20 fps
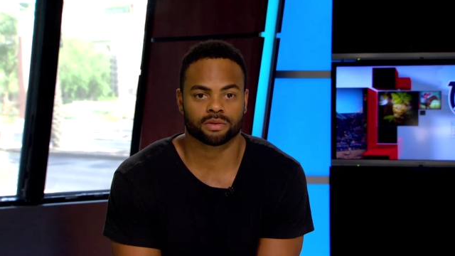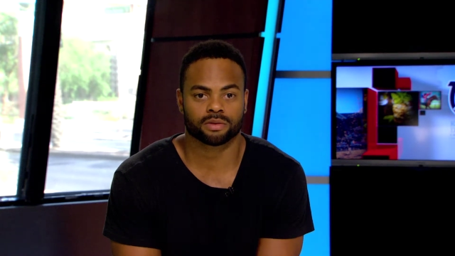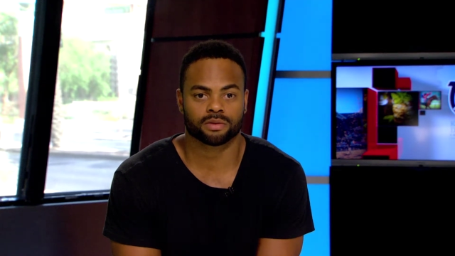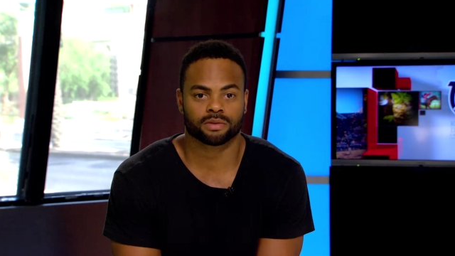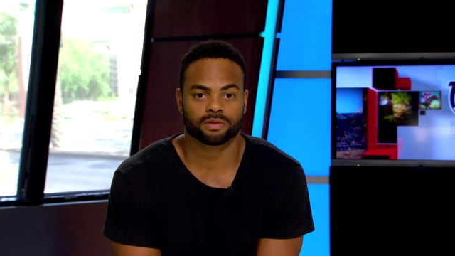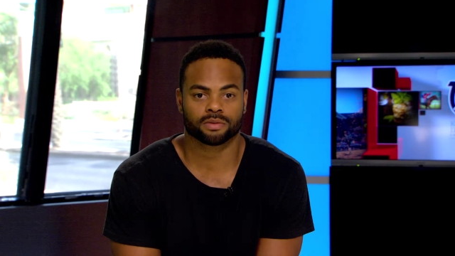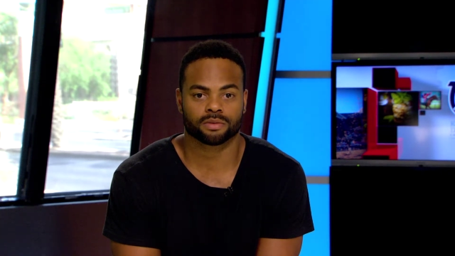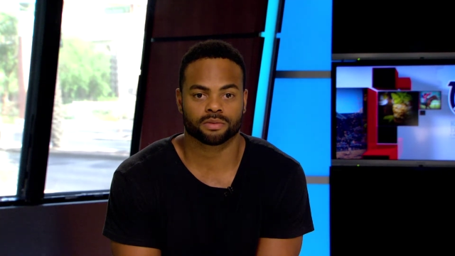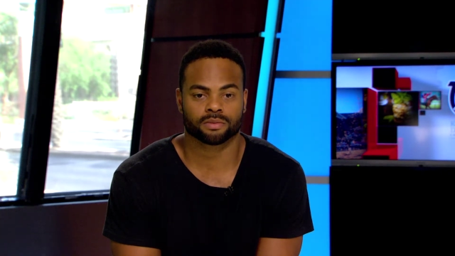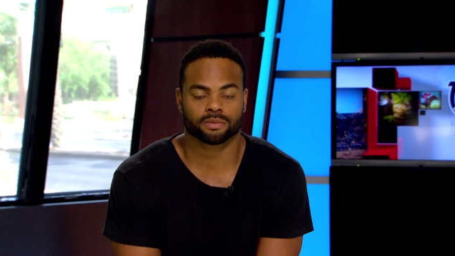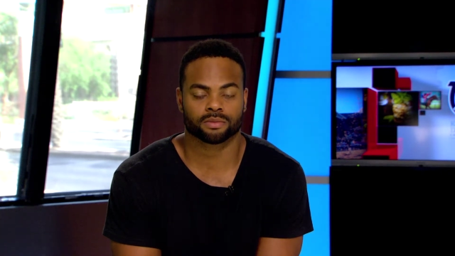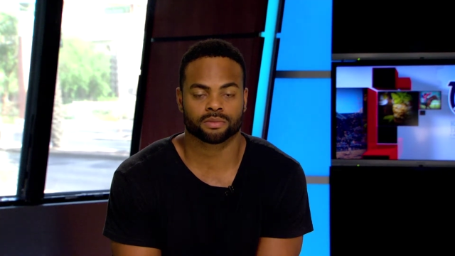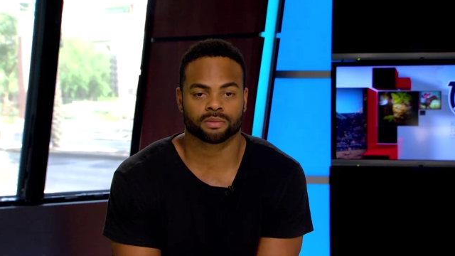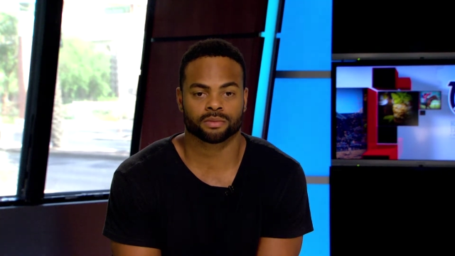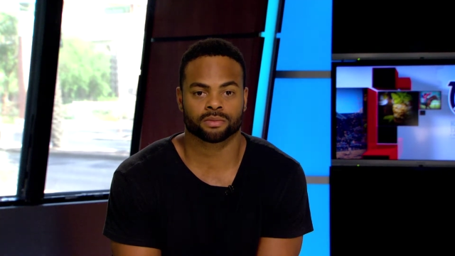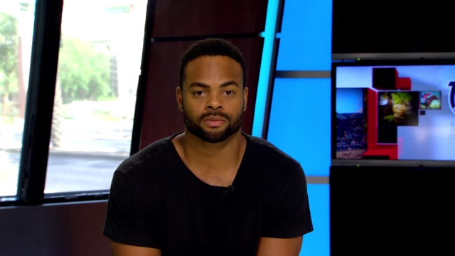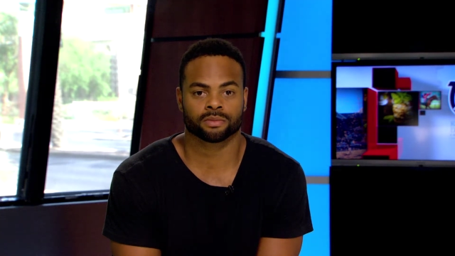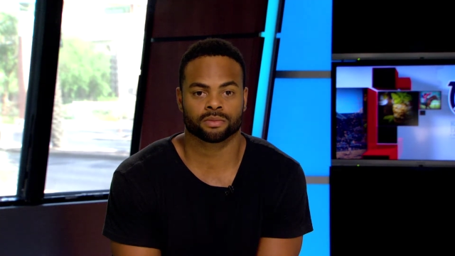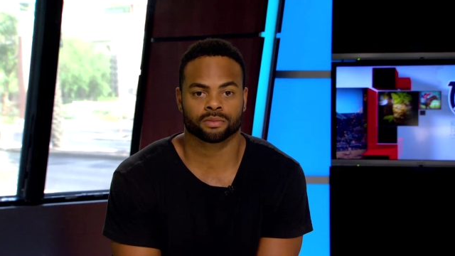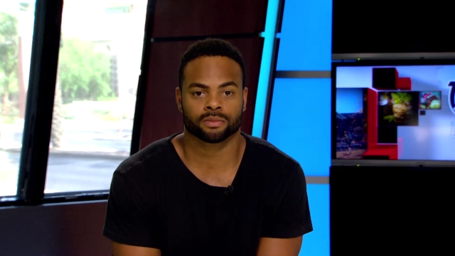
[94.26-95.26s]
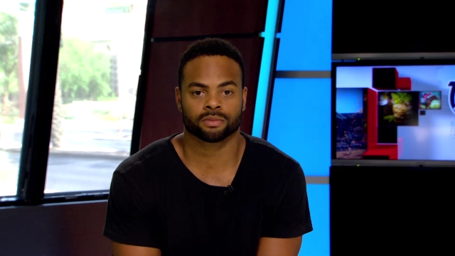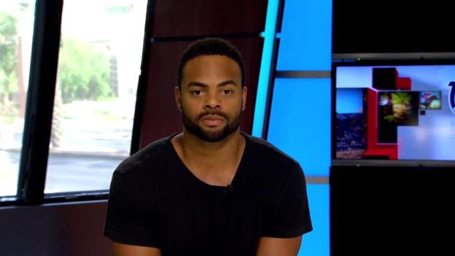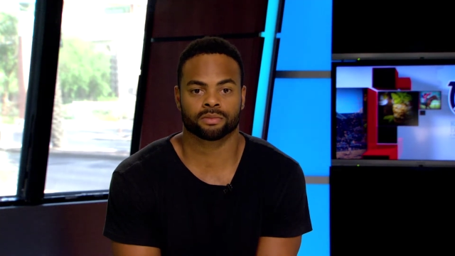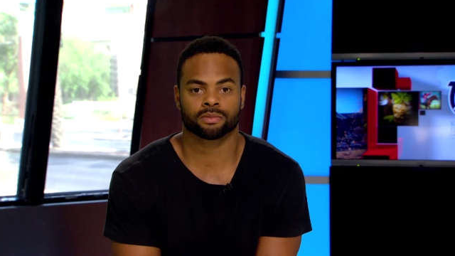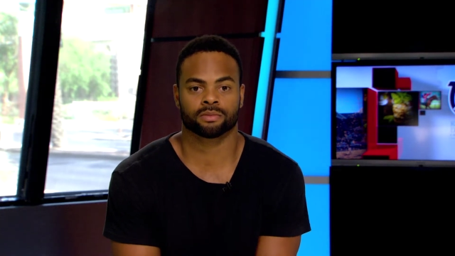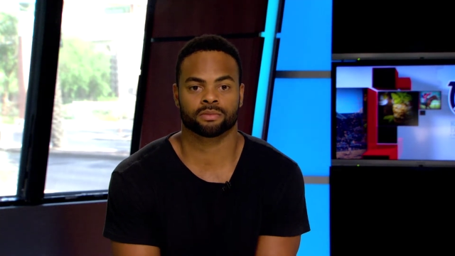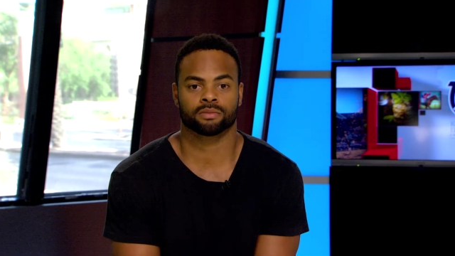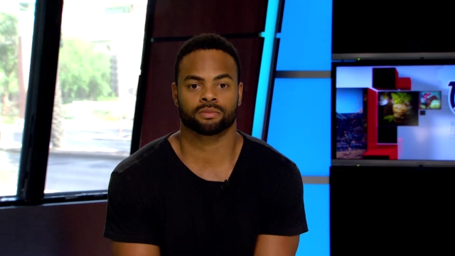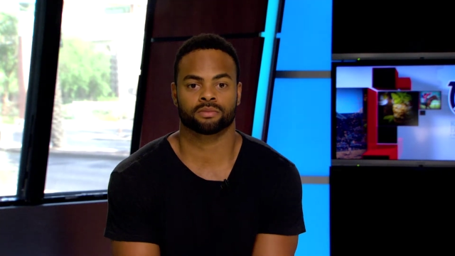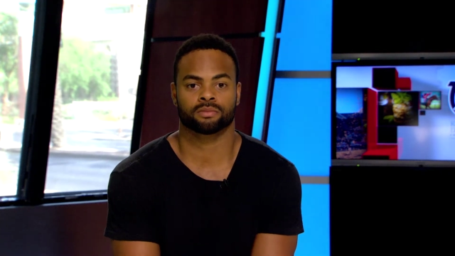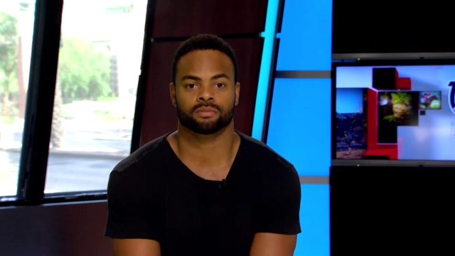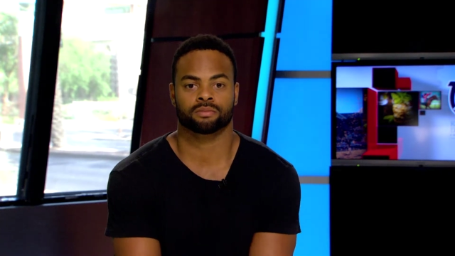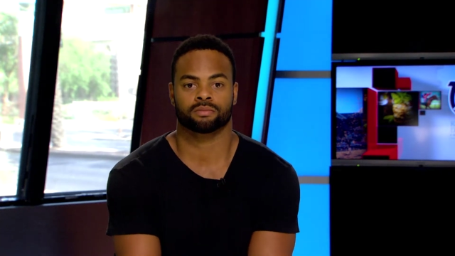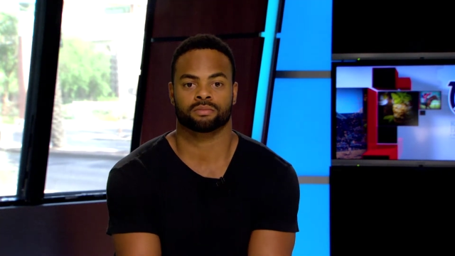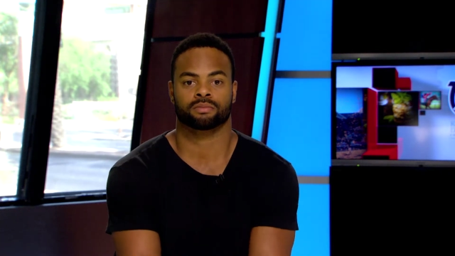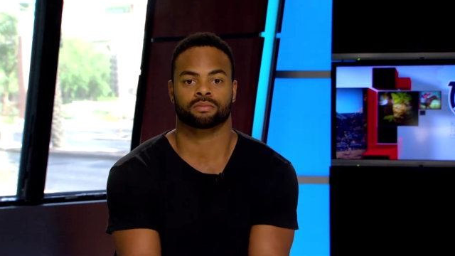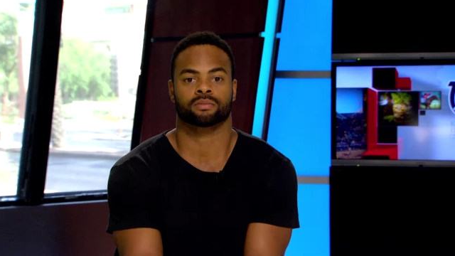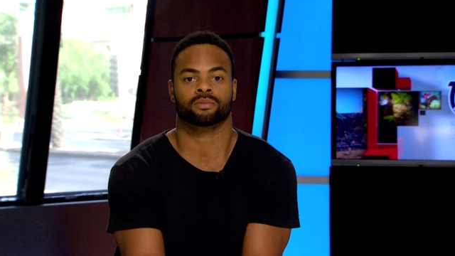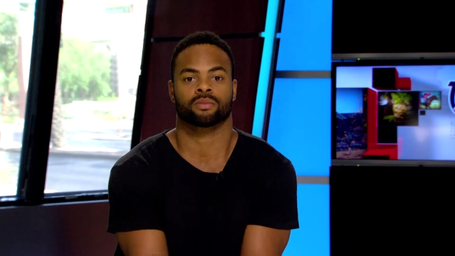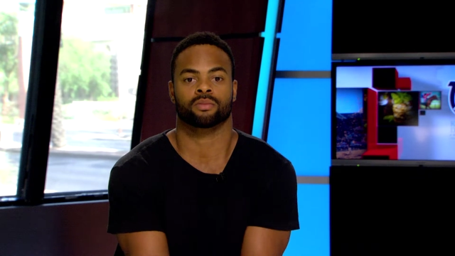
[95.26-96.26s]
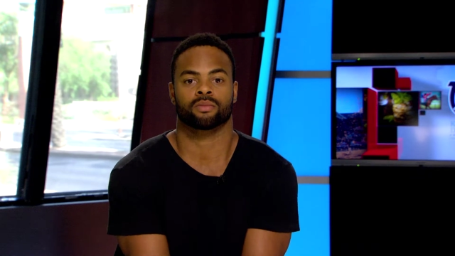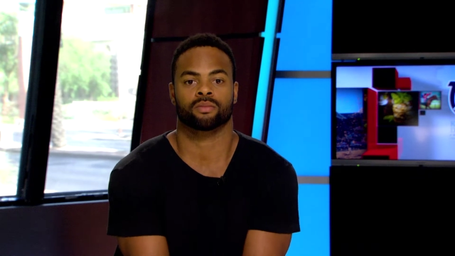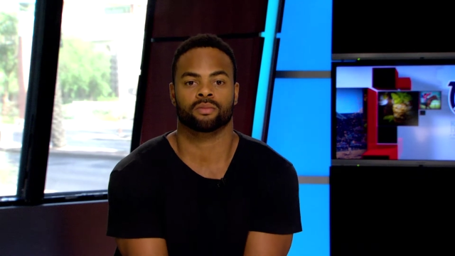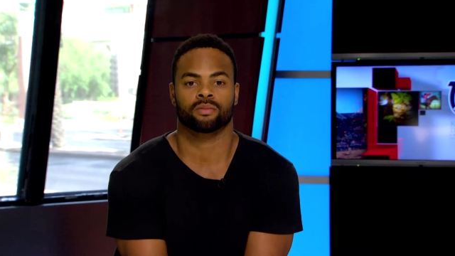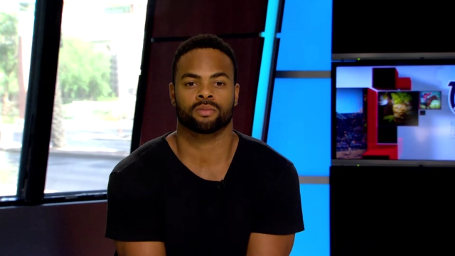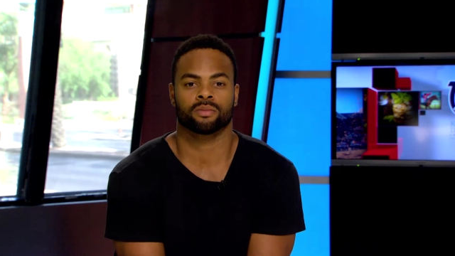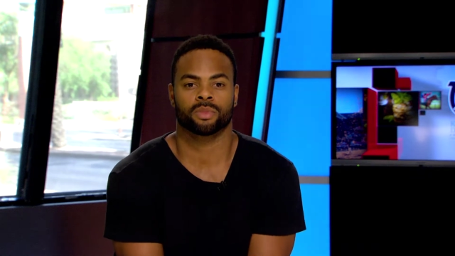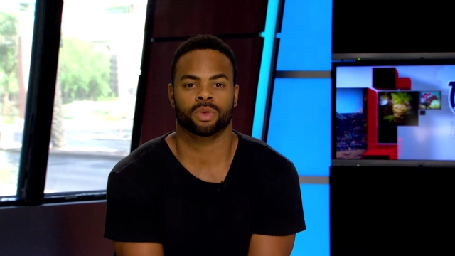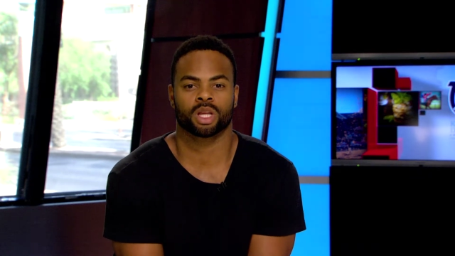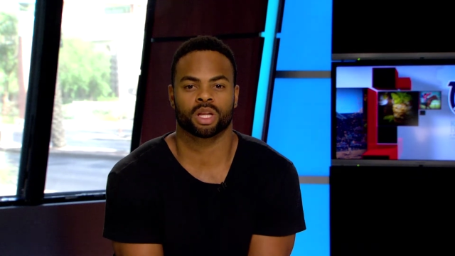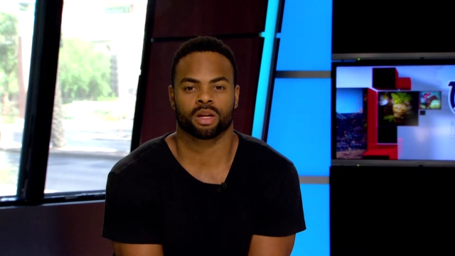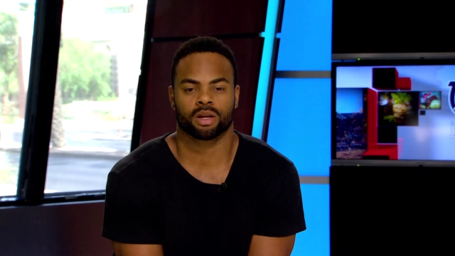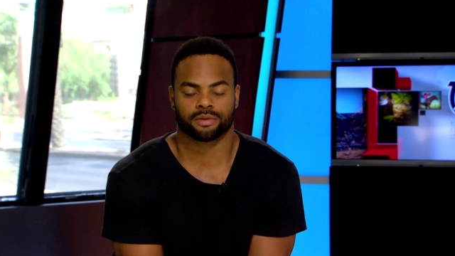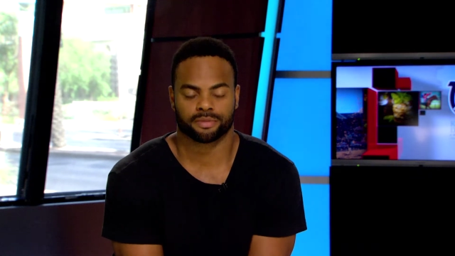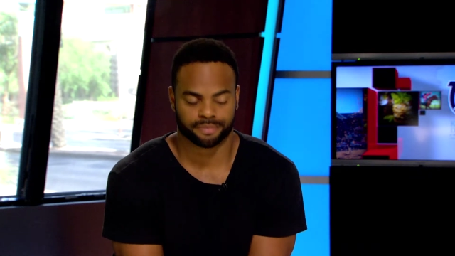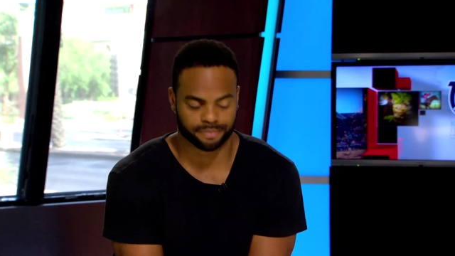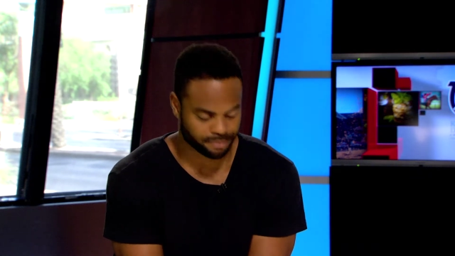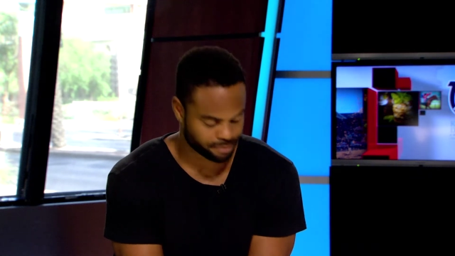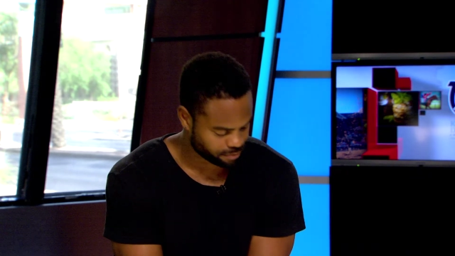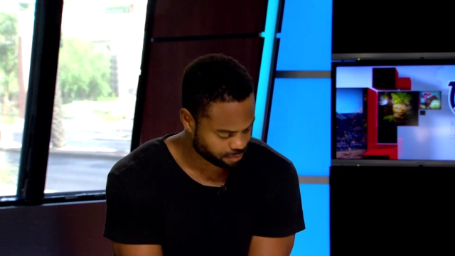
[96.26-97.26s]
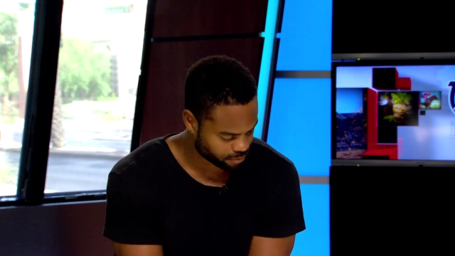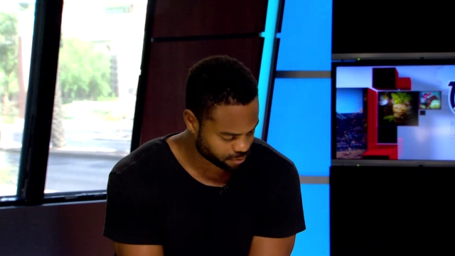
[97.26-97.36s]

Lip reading: Nobody speaks.